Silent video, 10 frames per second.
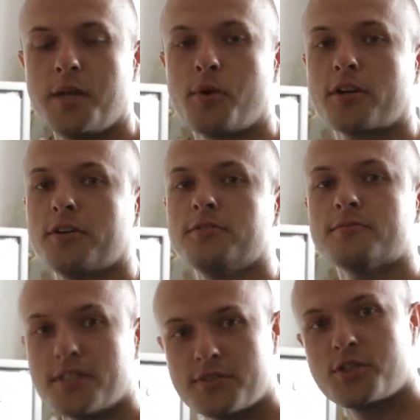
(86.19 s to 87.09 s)
Hey Marco,
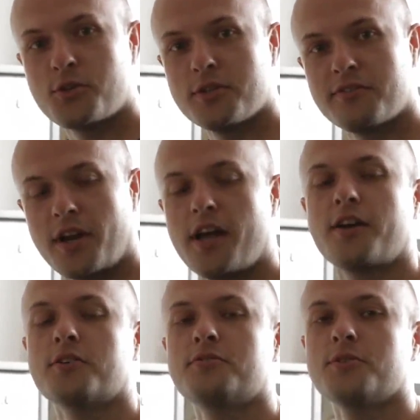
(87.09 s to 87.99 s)
that was a good
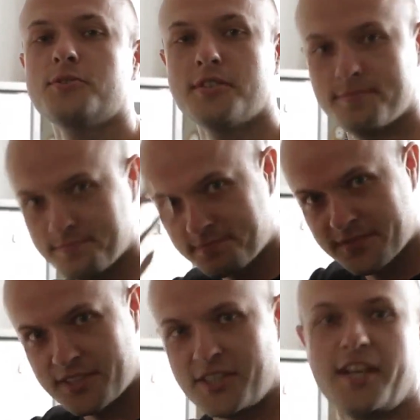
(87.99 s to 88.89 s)
vraag over loot.
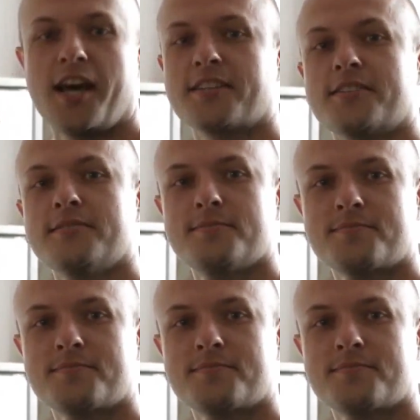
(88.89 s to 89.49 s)
See you later.